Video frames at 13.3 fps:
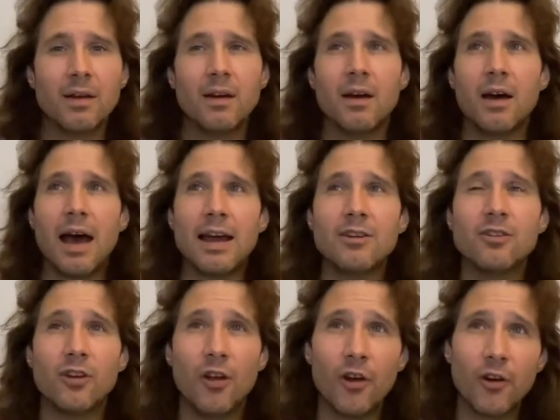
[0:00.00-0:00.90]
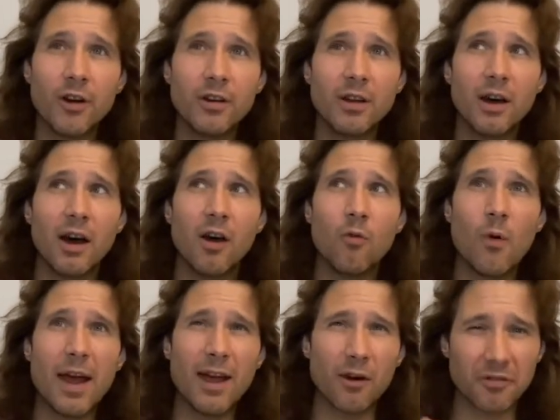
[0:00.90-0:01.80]
And learn a
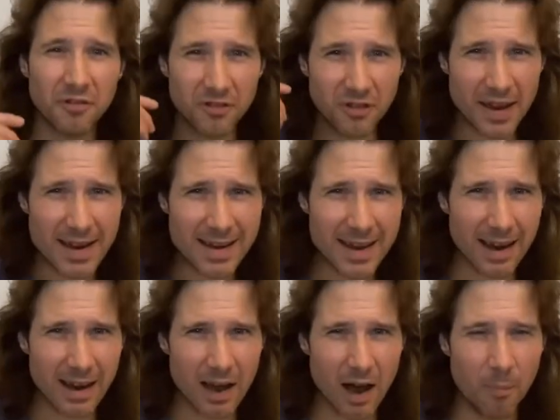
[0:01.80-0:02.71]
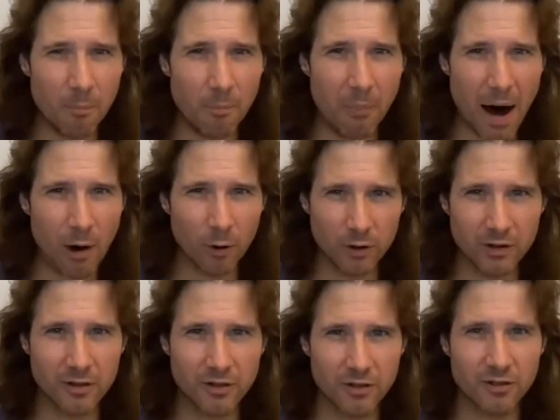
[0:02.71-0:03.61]
way of thinking about
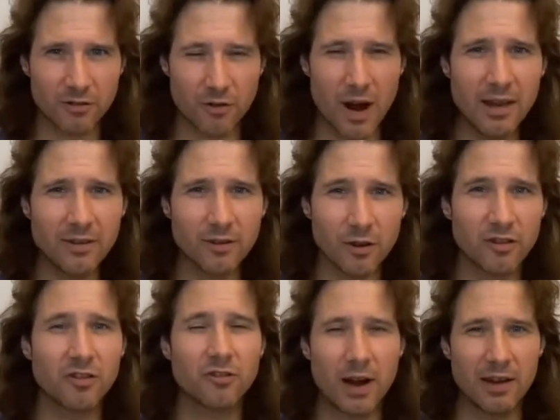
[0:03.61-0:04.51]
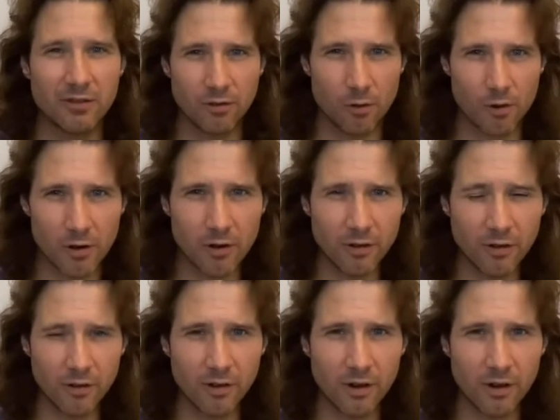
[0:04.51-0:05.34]
stress or stressors